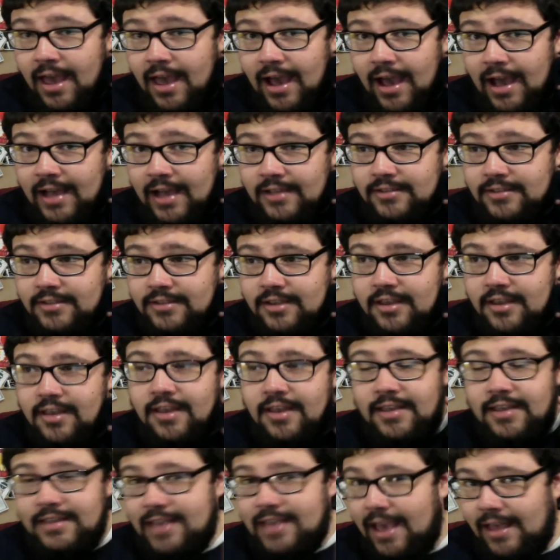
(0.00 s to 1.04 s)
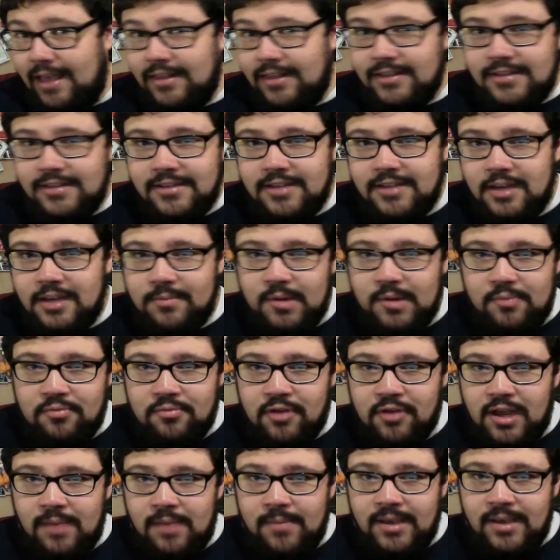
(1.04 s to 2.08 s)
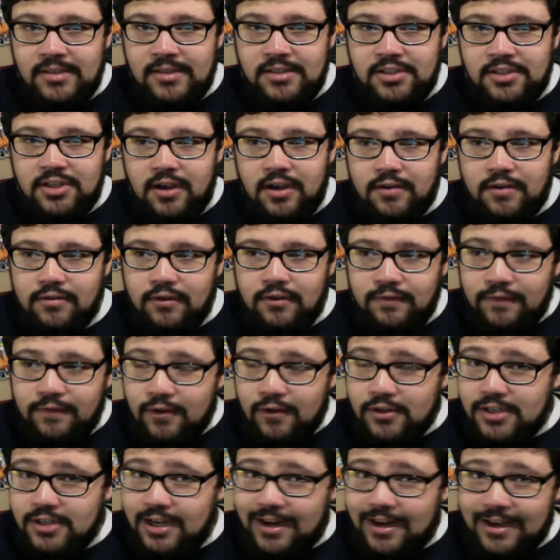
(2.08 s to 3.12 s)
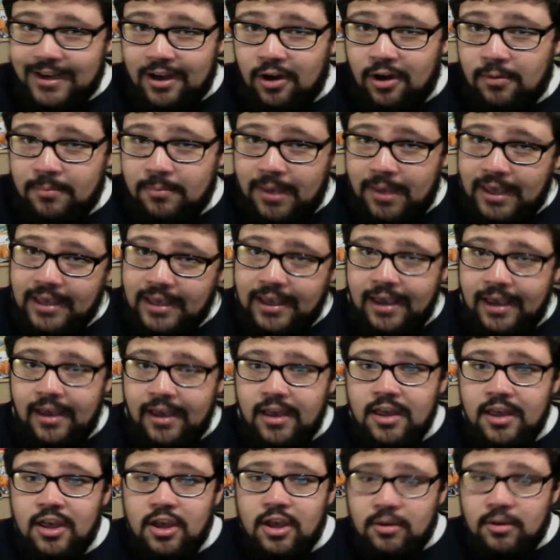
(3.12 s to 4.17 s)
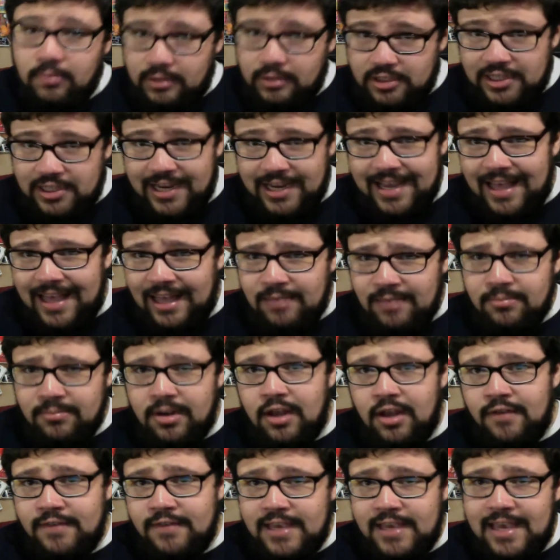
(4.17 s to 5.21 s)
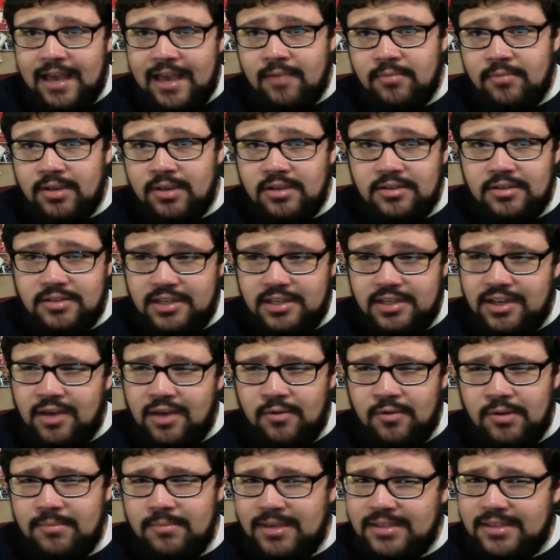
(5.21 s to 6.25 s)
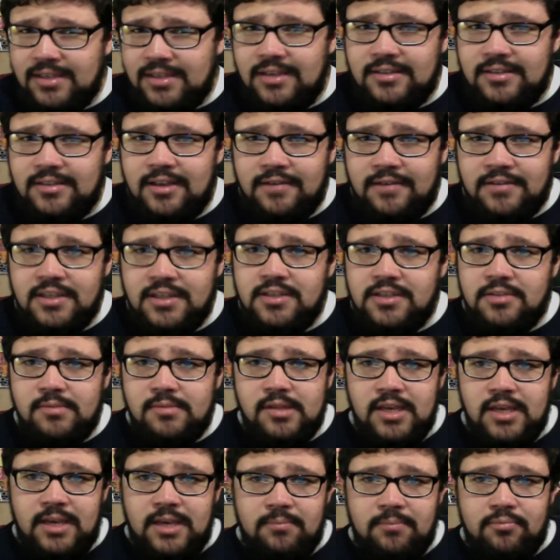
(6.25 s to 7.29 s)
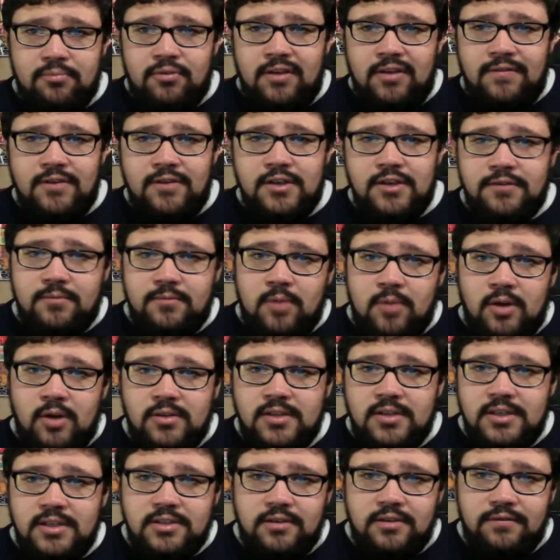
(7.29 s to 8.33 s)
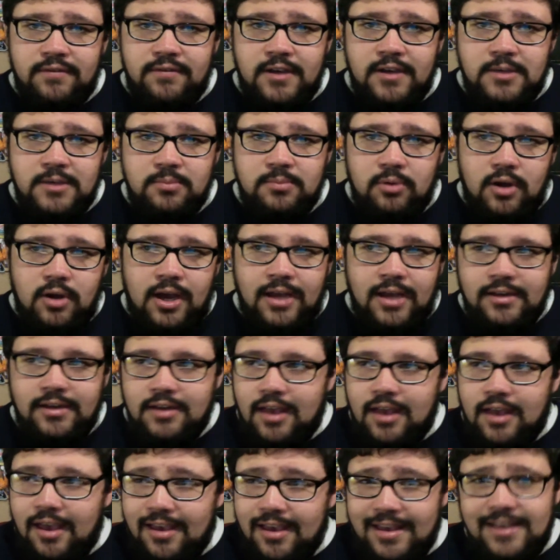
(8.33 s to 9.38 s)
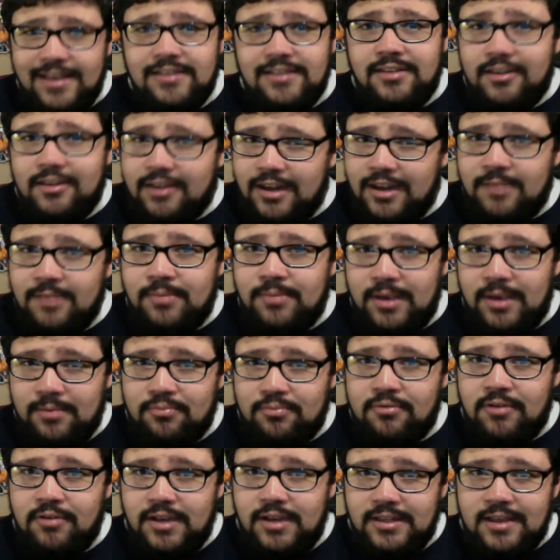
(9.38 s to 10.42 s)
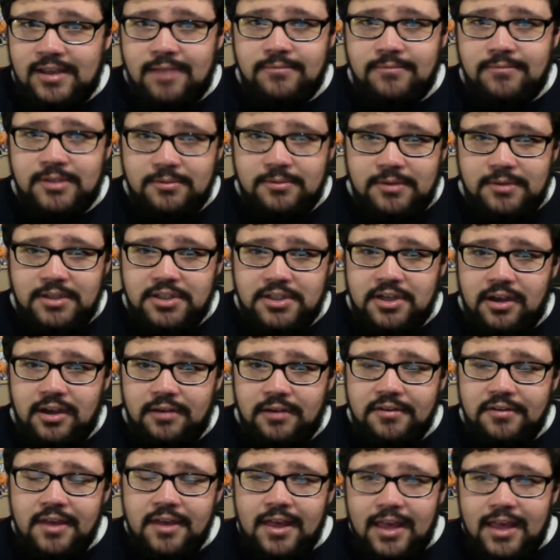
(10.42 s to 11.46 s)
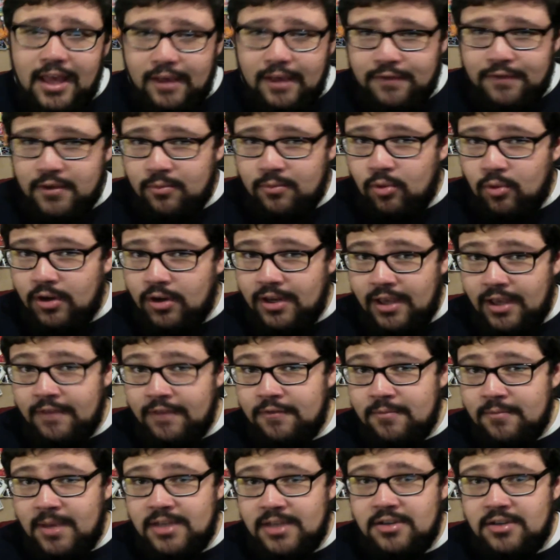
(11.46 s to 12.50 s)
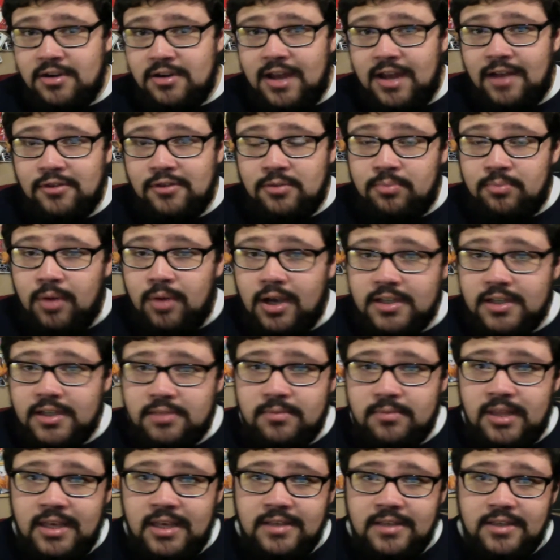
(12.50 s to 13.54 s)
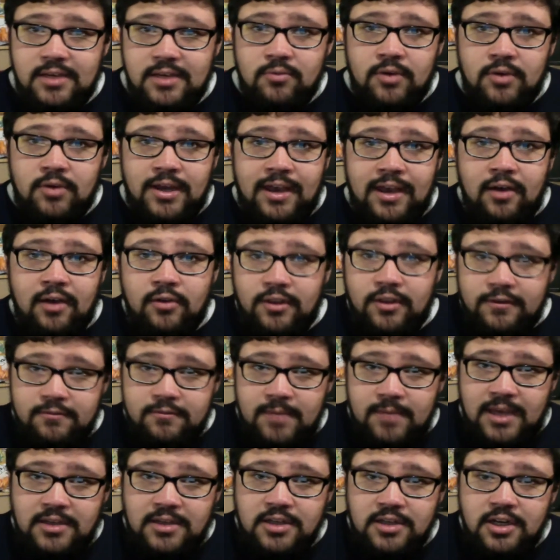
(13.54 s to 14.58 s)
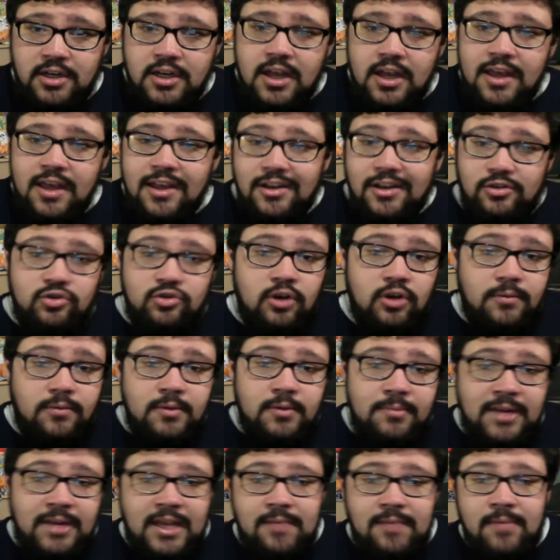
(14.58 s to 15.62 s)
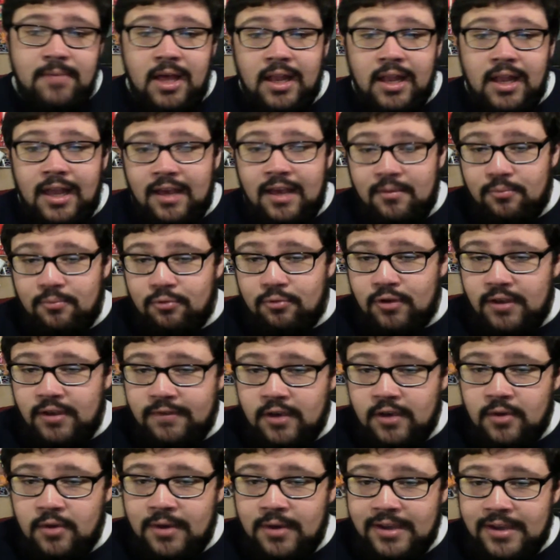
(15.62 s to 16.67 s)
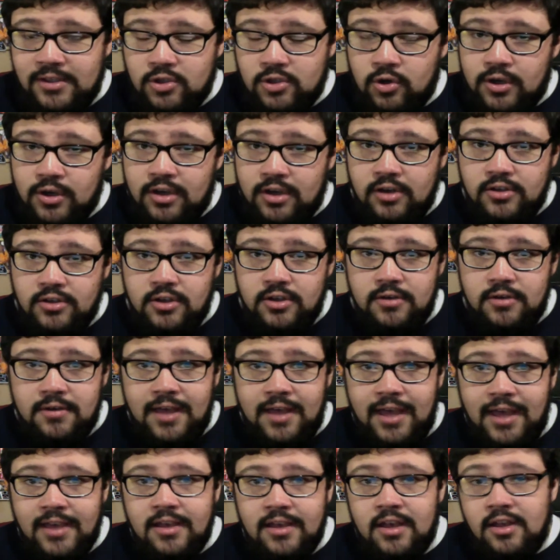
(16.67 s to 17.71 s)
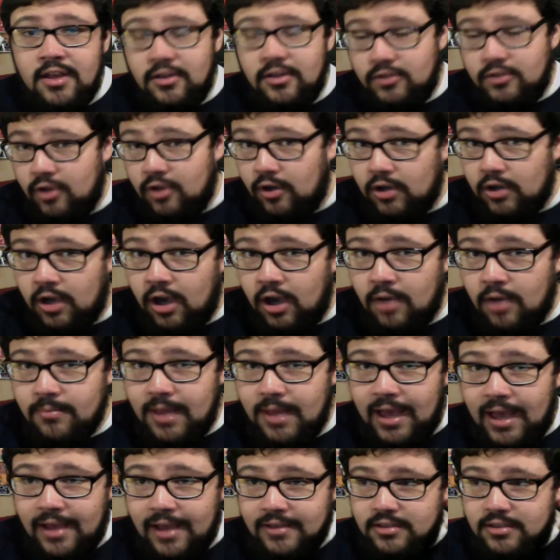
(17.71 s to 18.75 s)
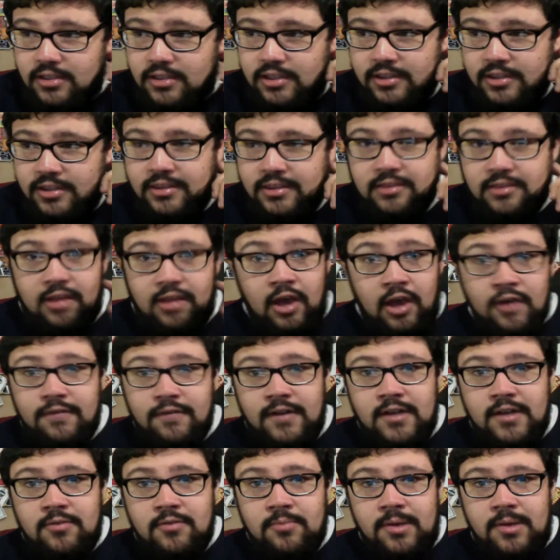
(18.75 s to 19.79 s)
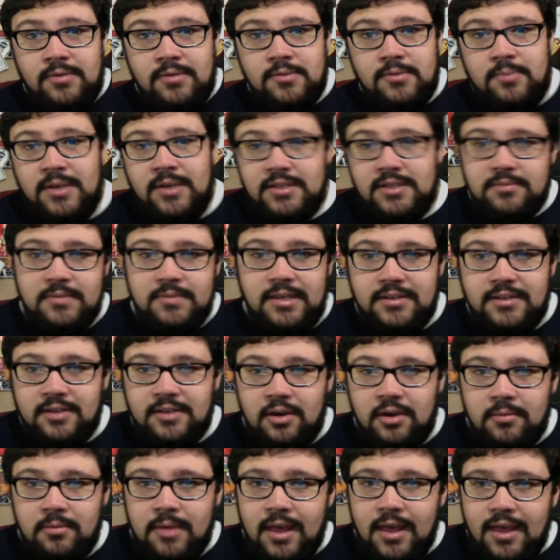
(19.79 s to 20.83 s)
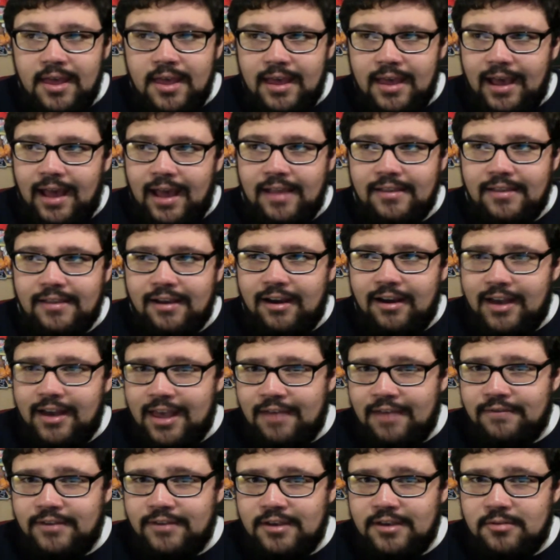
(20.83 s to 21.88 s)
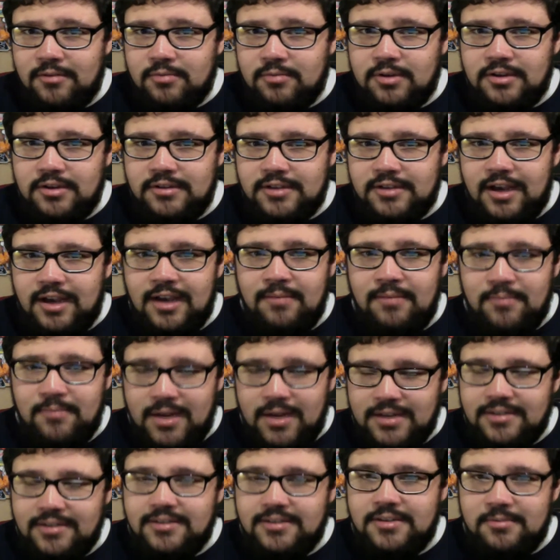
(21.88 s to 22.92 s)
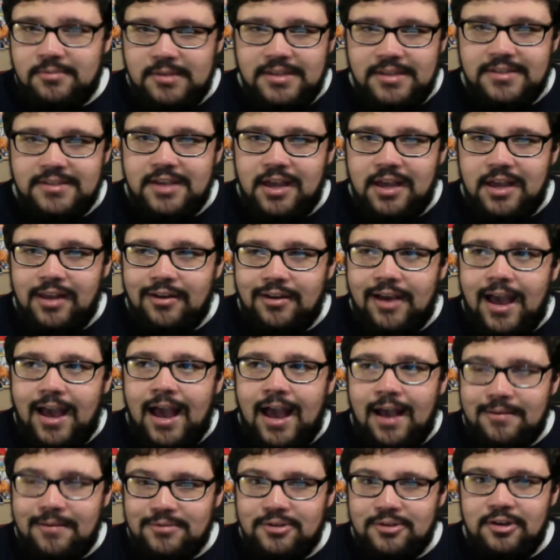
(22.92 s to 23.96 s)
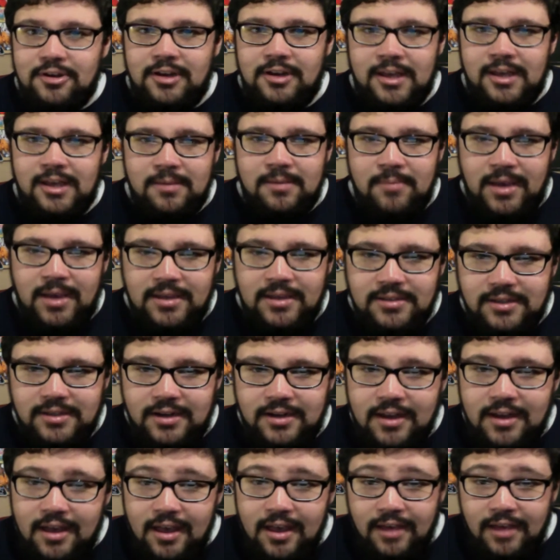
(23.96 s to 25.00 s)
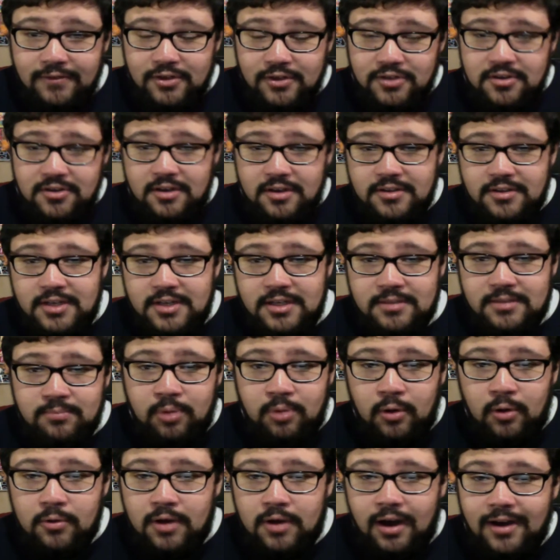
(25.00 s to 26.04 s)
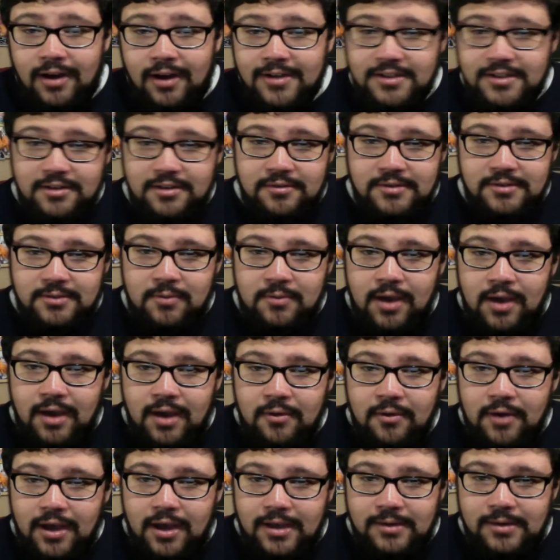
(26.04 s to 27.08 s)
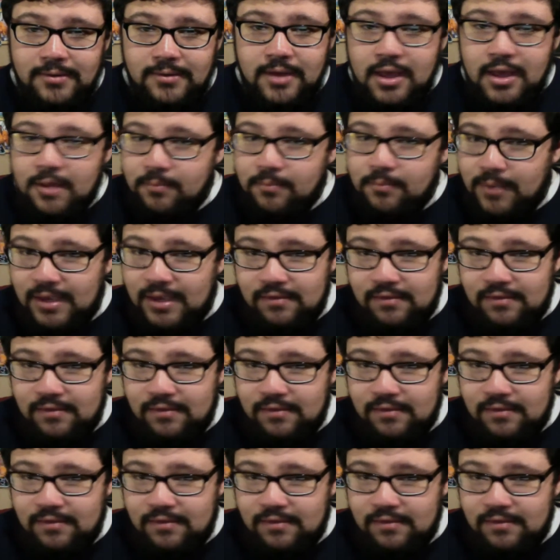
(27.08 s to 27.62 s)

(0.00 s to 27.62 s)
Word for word: And yeah, this is going to be a pretty amazing show. Unfortunately, I can't make it, but check out the link below if you can because you don't want to miss this. I've seen some of the previews from artists on Facebook and it's going to be a pretty damn sweet show. If you want information on how to buy some of these and you want to get all the information, drop them an email at preview at toyconuk.com and hopefully you'll be able to pick some of these up. And I envy you because I imagine some of these go look absolutely amazing. Just noticed Paul Kaiju as well and Pete